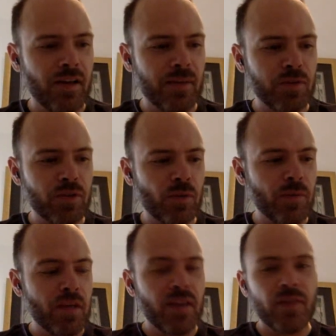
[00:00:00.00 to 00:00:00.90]

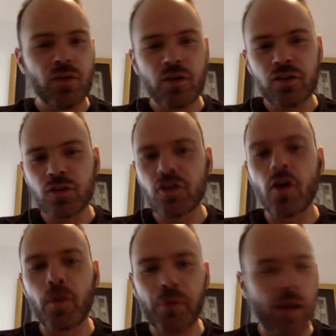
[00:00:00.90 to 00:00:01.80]
So there
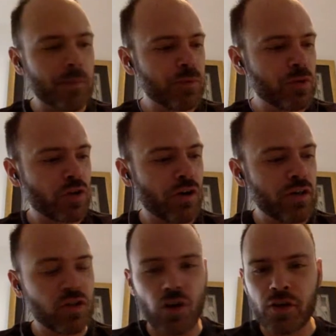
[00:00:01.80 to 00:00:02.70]
are problems with
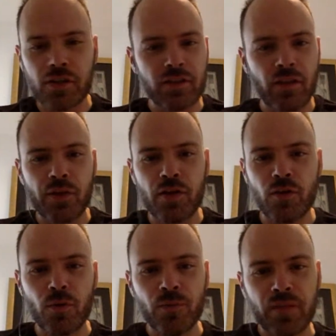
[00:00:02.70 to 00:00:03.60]
sharding. Sharding is nothing
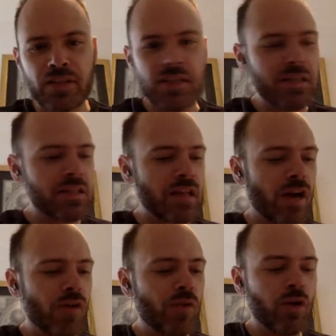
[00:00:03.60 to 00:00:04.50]
new. It didn't
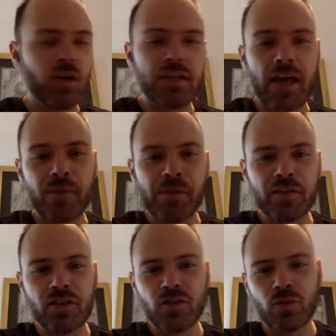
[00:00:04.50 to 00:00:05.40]
solve all our
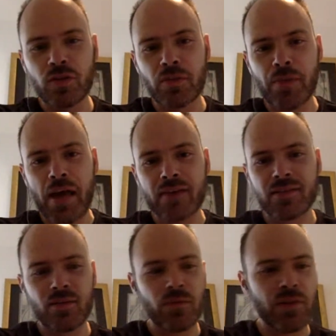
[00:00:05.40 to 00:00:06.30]
database issues in the
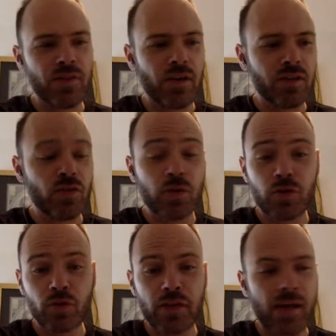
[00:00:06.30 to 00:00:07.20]
past with
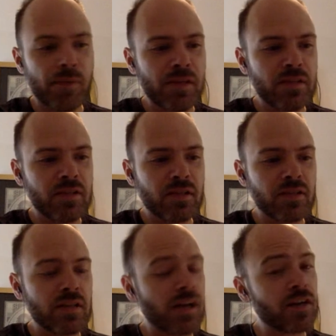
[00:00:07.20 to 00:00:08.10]
traditional databases.
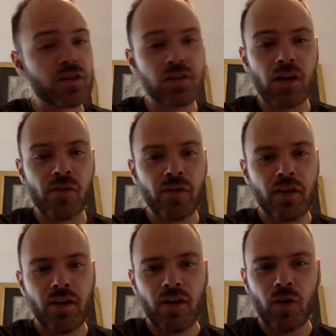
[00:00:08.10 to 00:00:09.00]
It's not going to
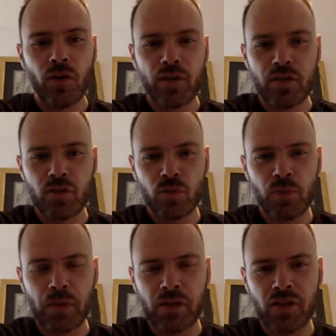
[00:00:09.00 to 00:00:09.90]
solve all the issues
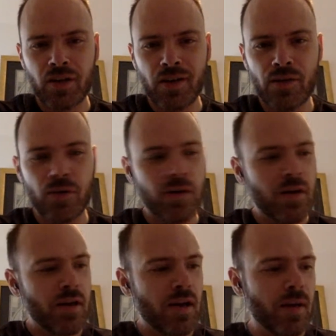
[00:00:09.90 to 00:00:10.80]
with blockchain either,
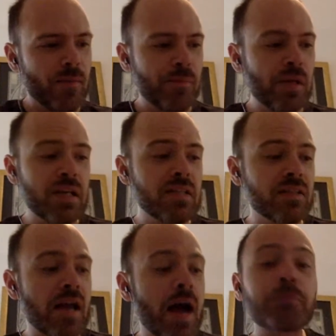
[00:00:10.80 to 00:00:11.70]
but it is
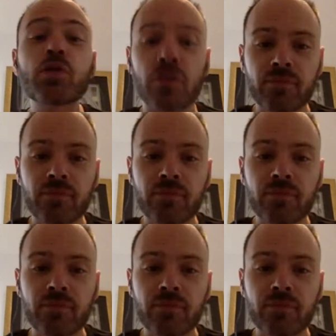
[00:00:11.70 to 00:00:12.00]
an option.